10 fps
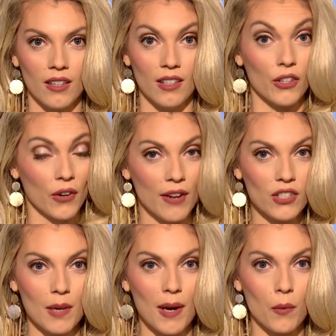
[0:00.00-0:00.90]
You don't have to
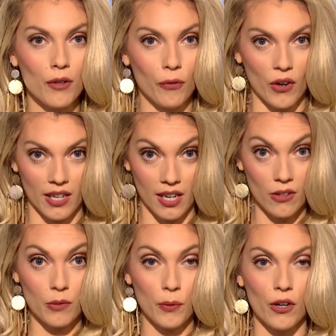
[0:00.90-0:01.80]
take my word for it.
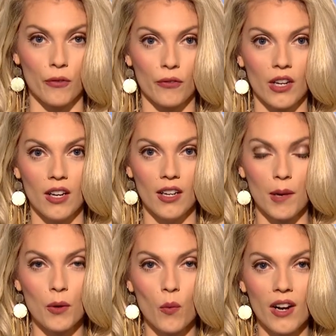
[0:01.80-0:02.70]
Here's proof.
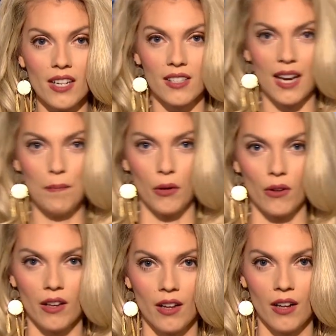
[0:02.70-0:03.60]
Number one
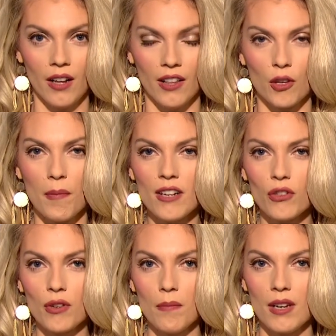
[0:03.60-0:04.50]
example, the
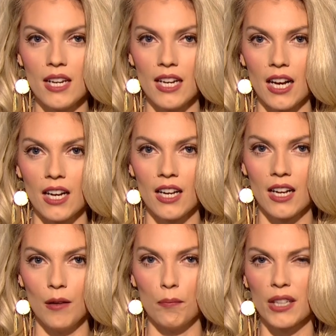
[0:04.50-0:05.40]
mainstream media
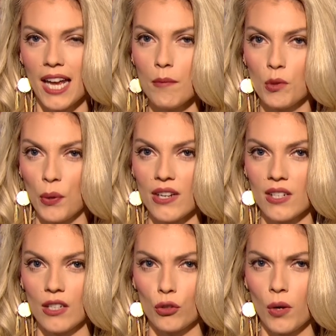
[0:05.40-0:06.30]
blamed
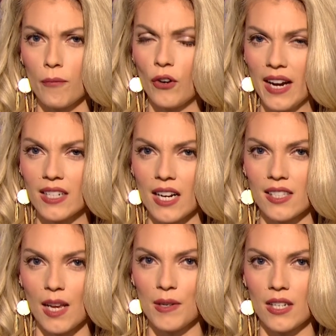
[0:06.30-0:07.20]
President Trump for
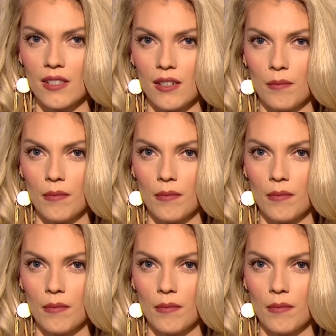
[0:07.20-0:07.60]
anti-Semitism.